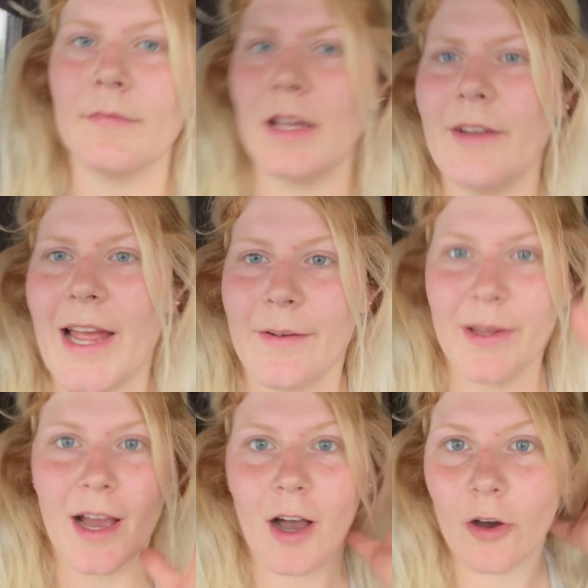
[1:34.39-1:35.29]
Right,
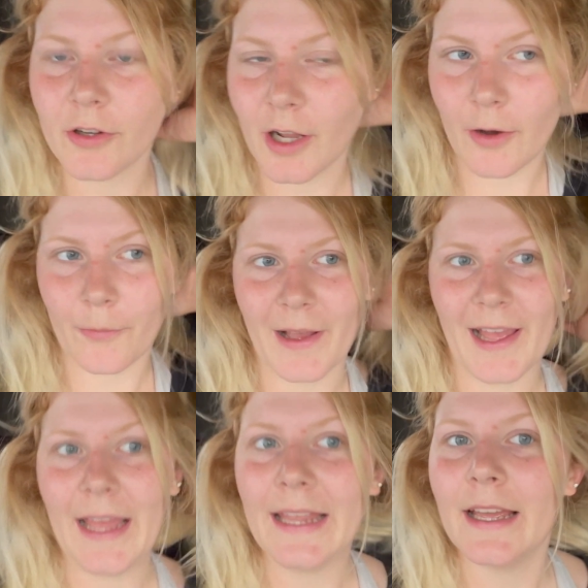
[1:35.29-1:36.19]
we are on our
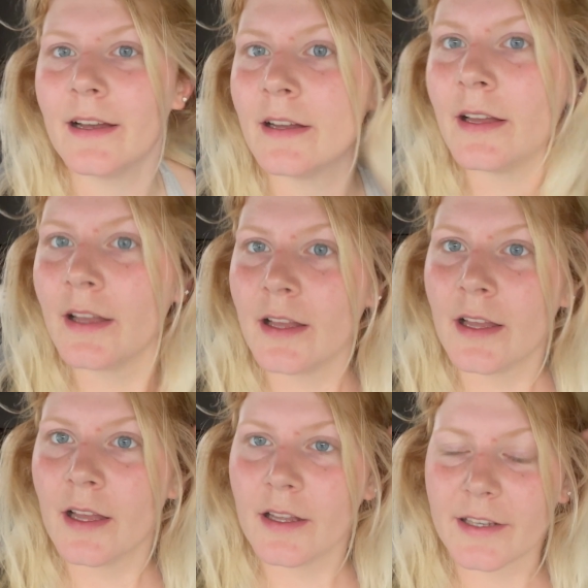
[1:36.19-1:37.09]
way
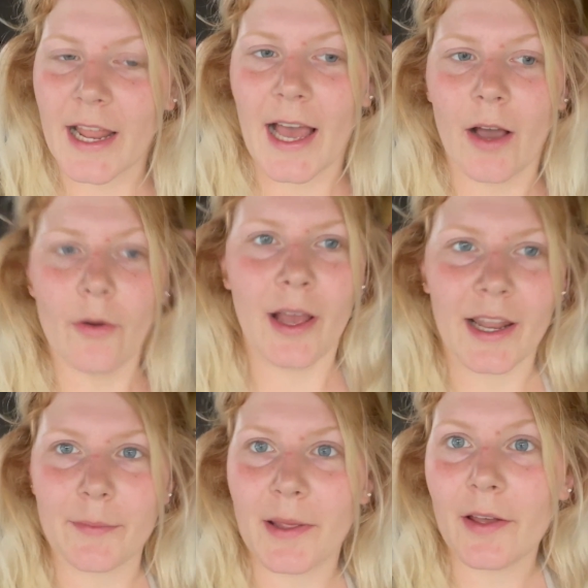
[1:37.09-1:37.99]
now.
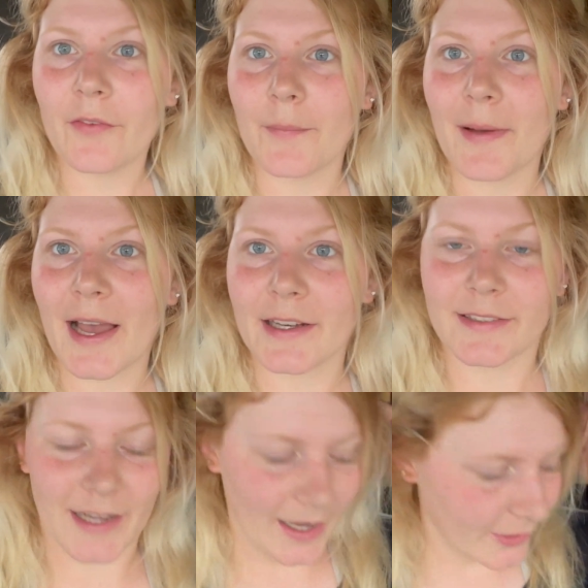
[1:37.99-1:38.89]
Had a bit of a mad
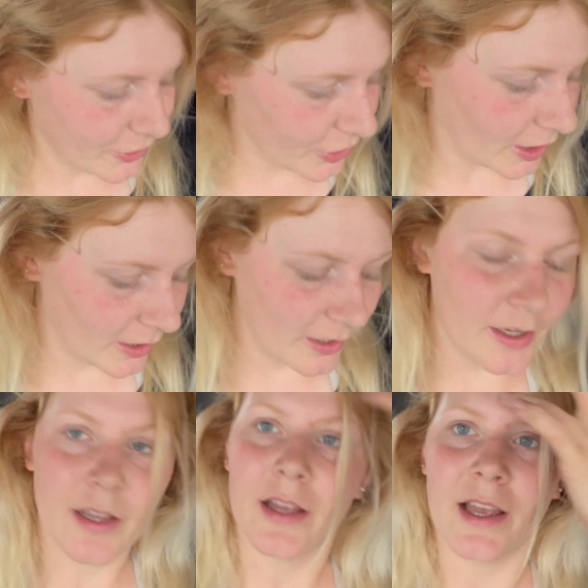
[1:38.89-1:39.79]
dash
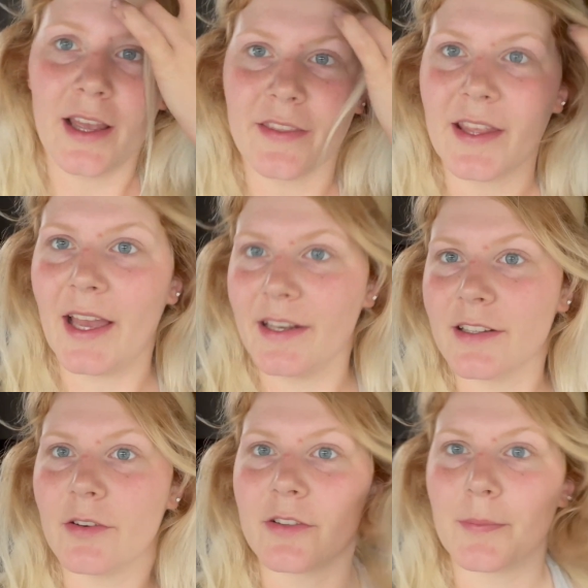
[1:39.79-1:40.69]
at the
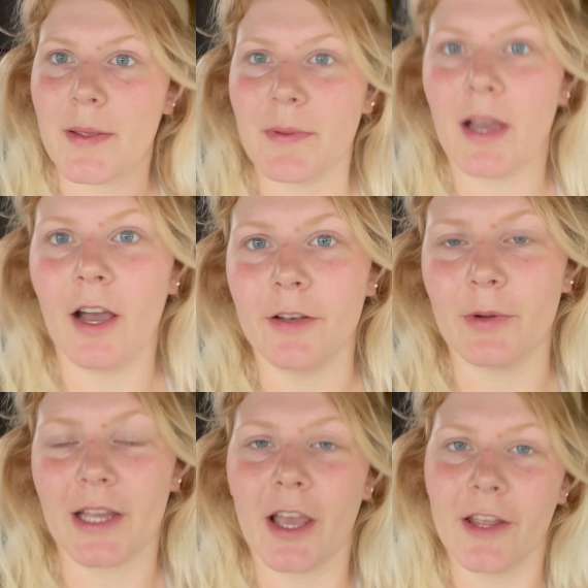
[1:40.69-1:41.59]
end. I was a bit behind
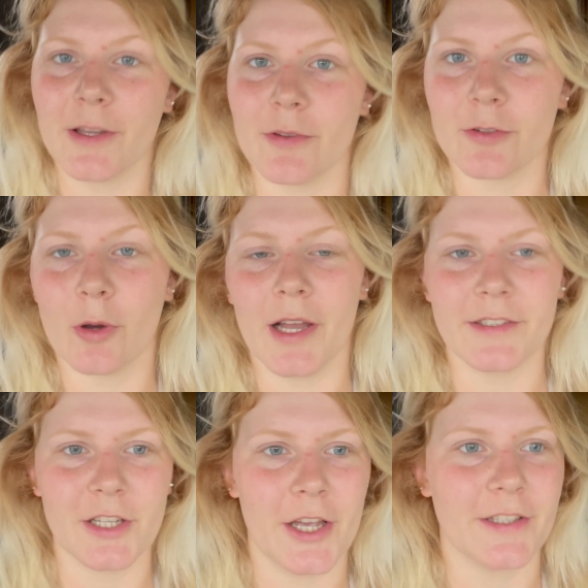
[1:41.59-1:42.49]
where Cody was
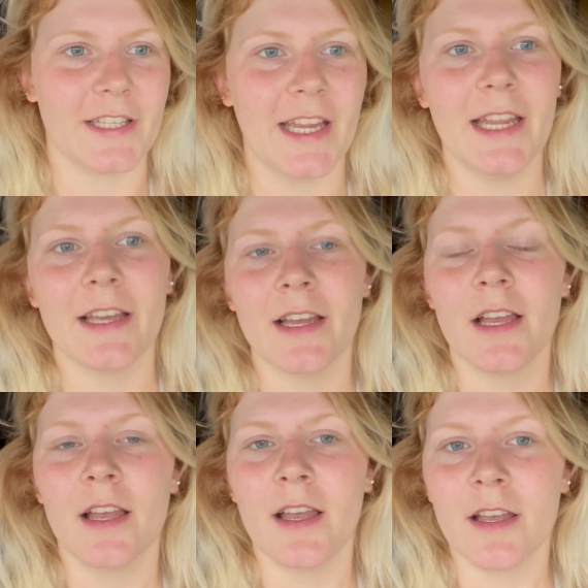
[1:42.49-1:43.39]
quite dirty,
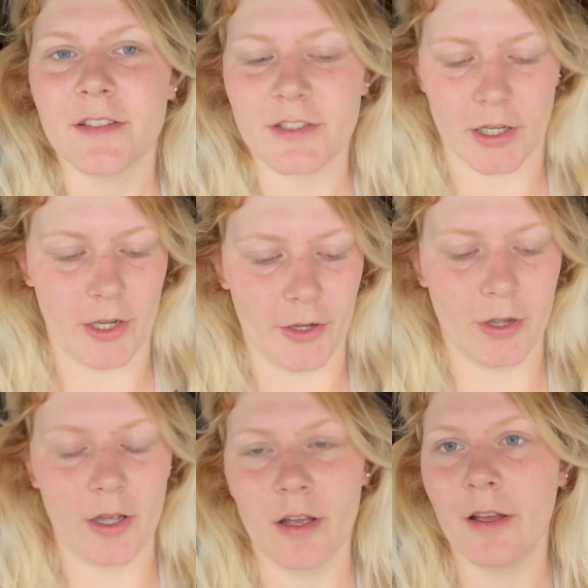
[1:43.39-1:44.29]
so
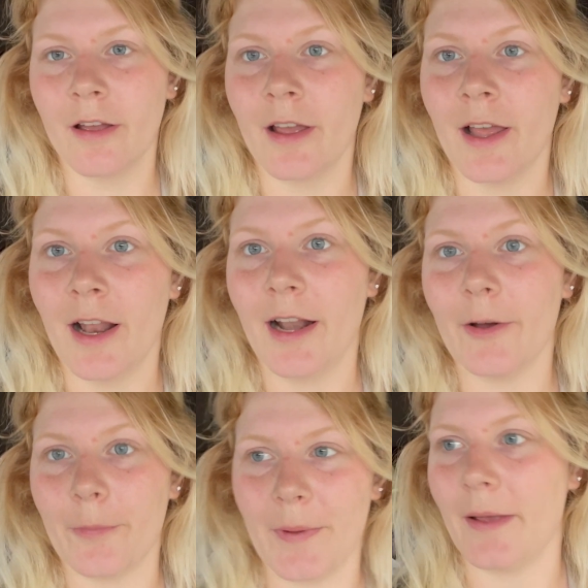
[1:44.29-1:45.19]
a
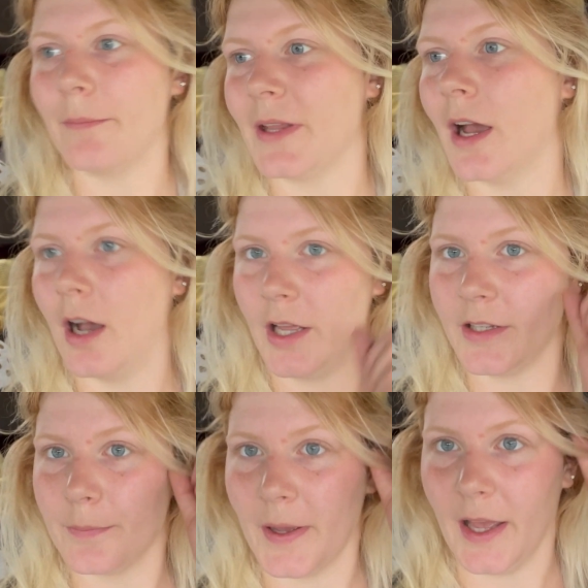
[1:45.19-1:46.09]
little bit
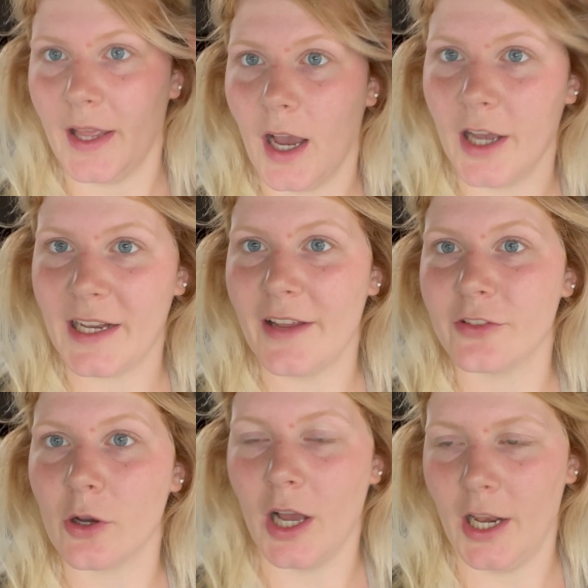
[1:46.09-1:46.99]
behind, but I left
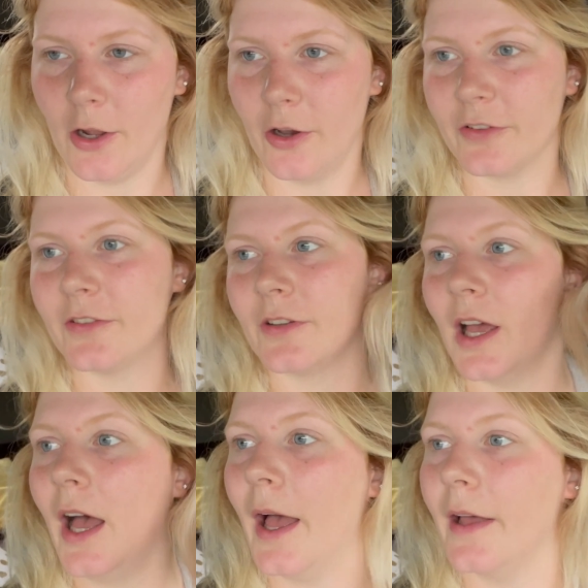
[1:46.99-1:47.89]
quite a lot of
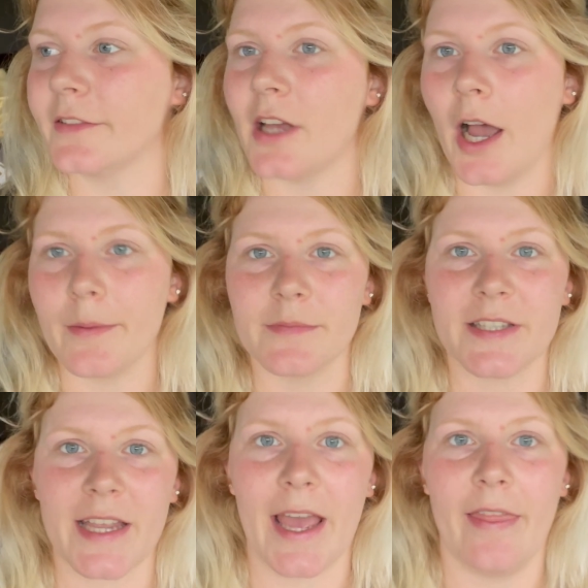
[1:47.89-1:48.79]
time
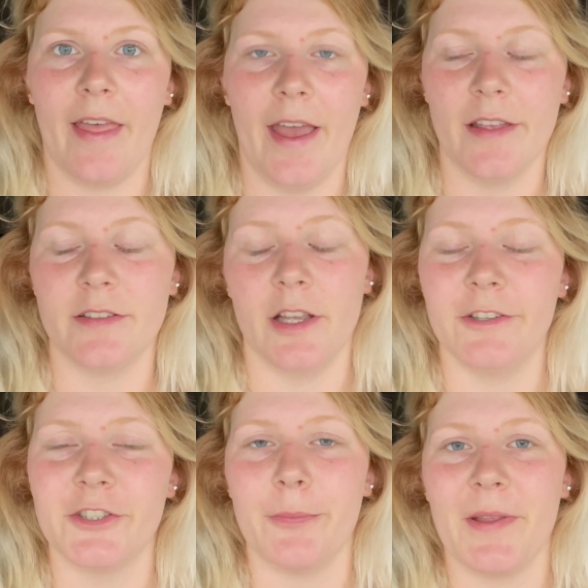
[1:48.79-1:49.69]
to get there, so
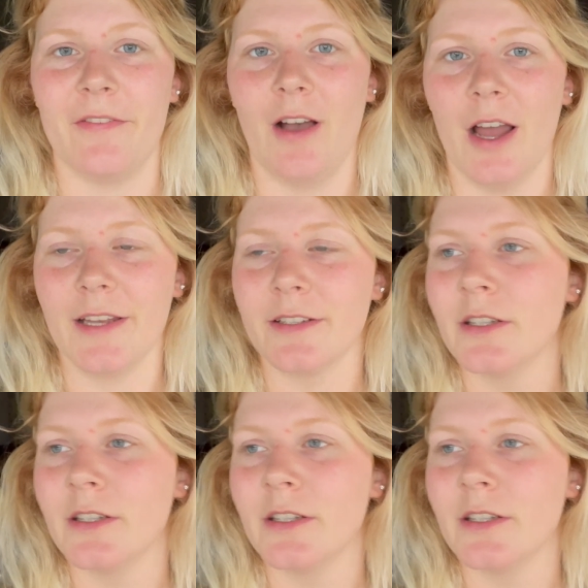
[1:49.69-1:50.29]
it should be fine.